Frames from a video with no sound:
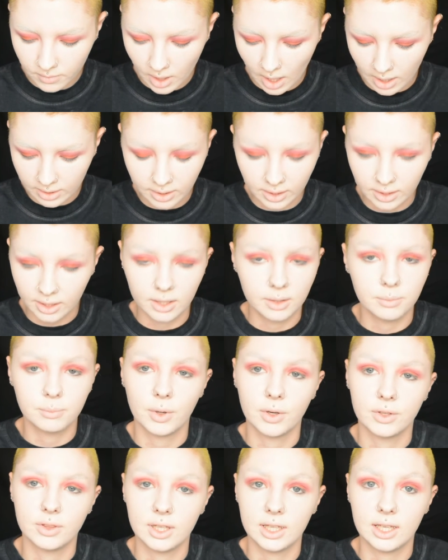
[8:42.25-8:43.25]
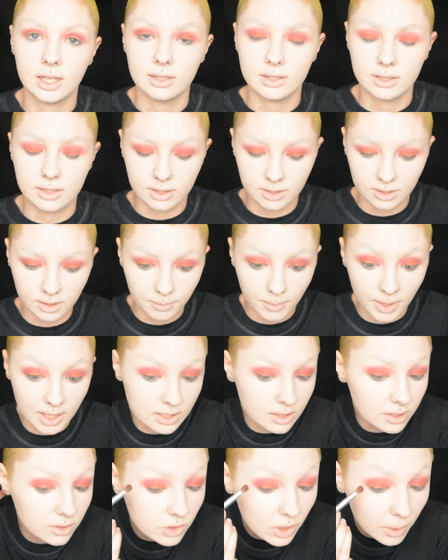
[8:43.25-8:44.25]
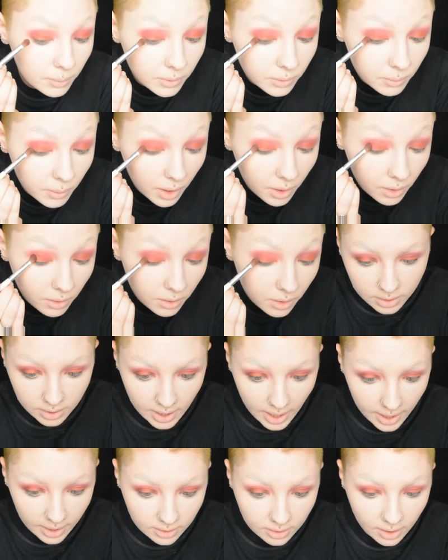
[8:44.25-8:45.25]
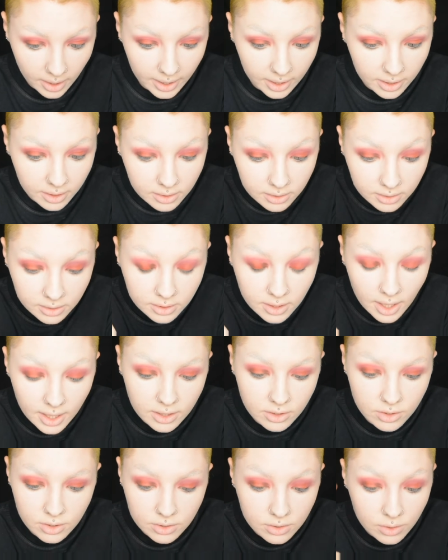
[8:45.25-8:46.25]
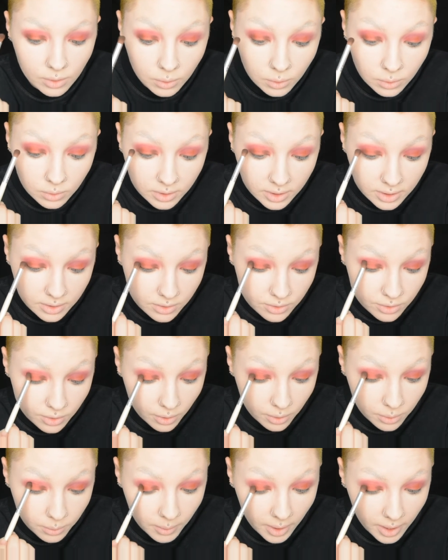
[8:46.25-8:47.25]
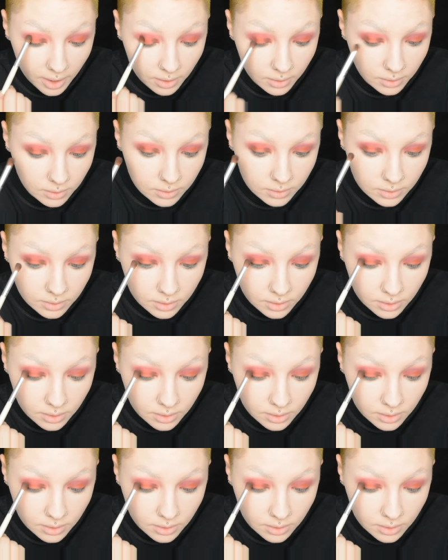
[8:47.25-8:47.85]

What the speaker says: And then like, both the kids did an amazing job as well. Yeah, like, they just all did so well.